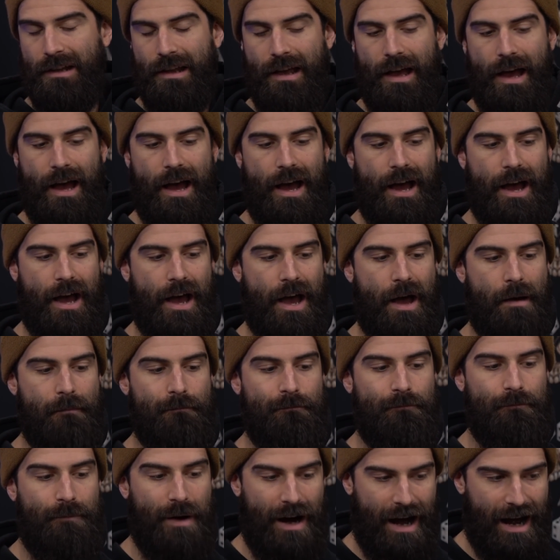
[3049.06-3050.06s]

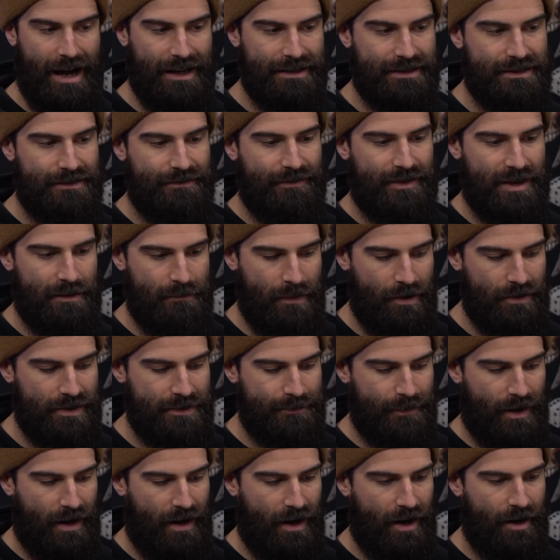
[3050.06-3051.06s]
But for the
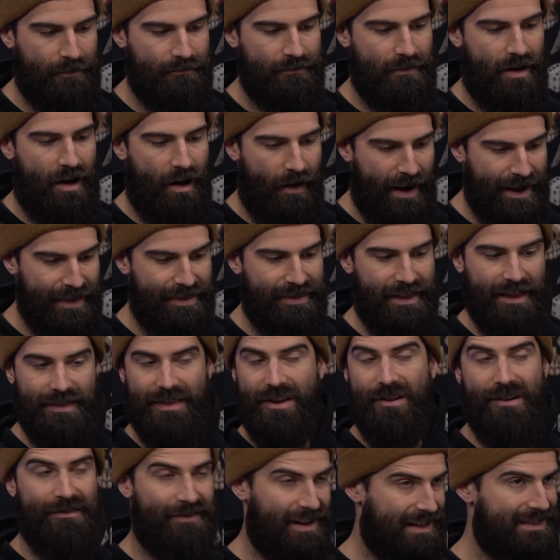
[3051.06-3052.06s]
most part, I think
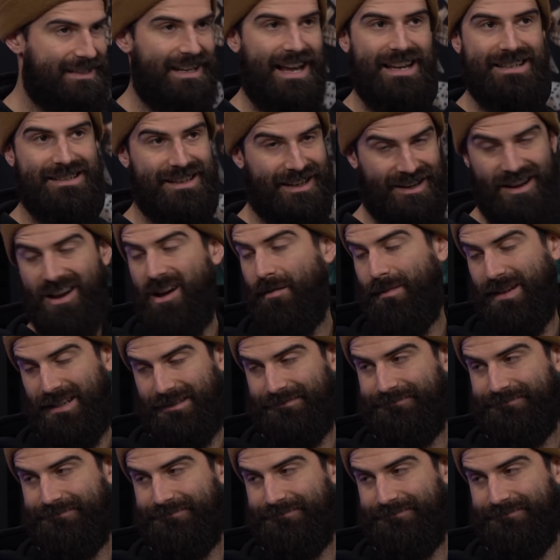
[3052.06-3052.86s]
they're a fantastic army.